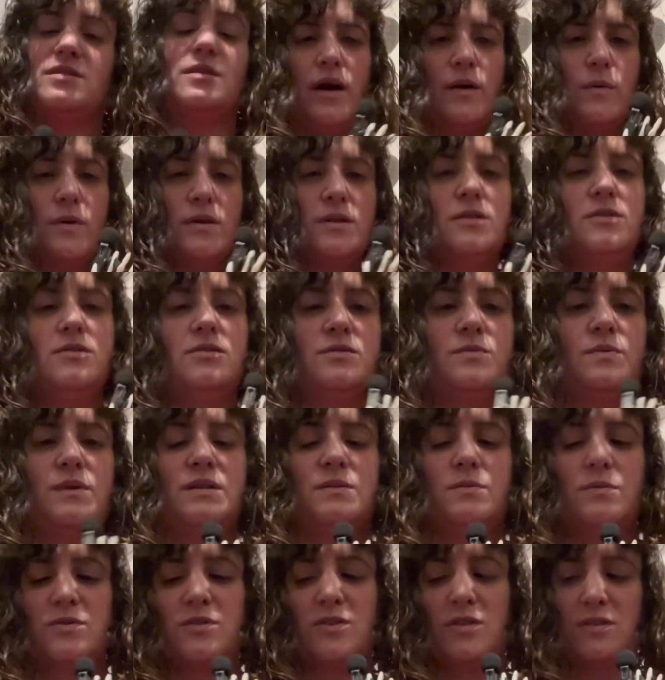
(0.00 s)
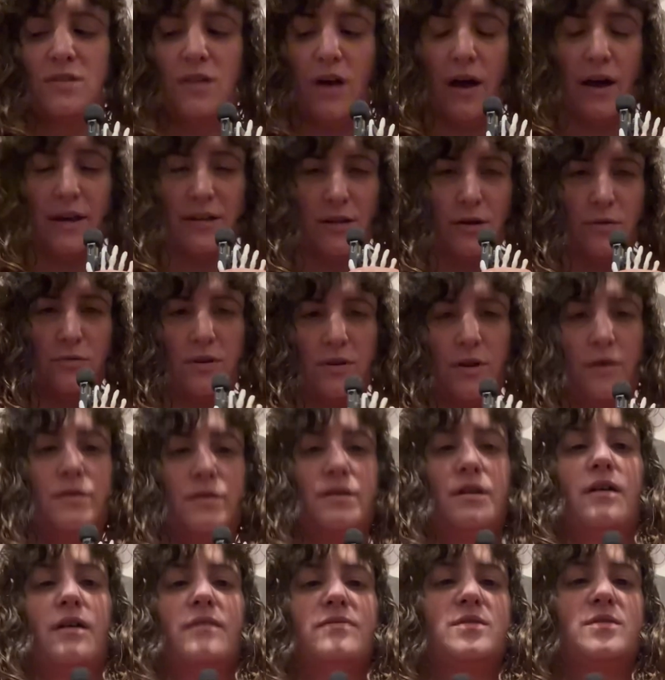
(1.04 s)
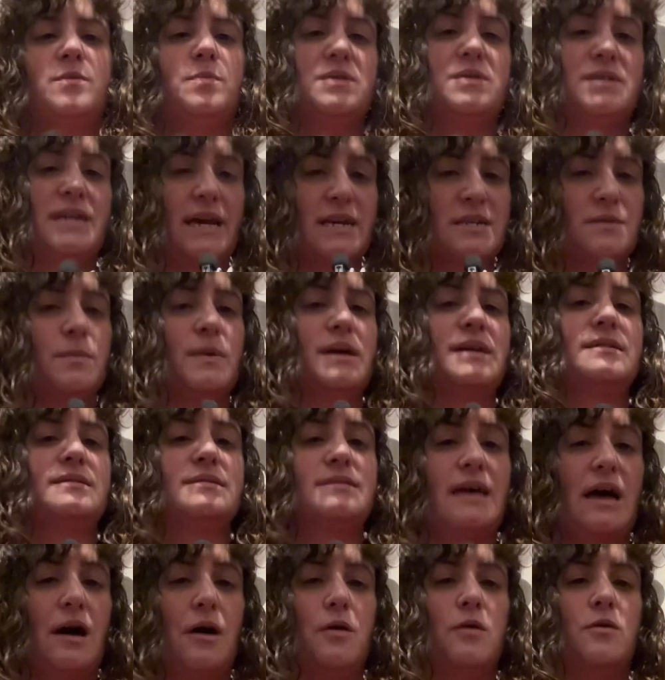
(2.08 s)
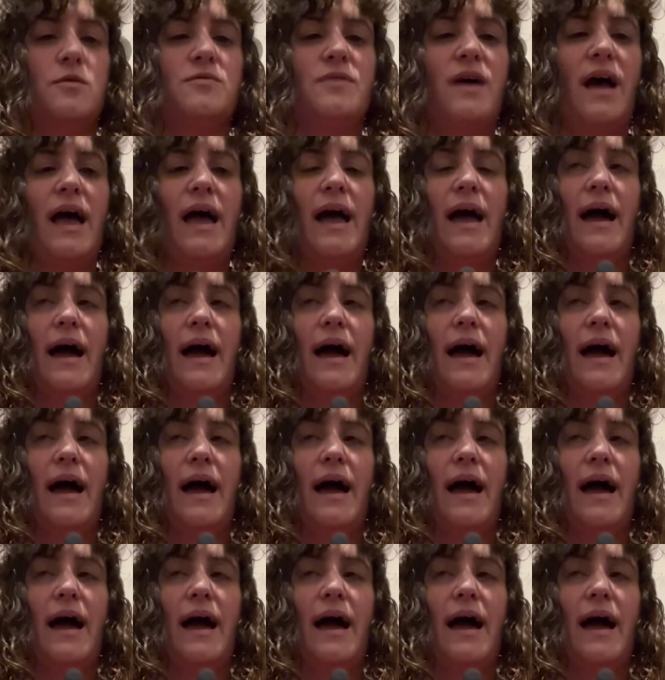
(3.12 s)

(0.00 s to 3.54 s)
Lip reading: I won't use Ouija boards because I don't know enough to protect myself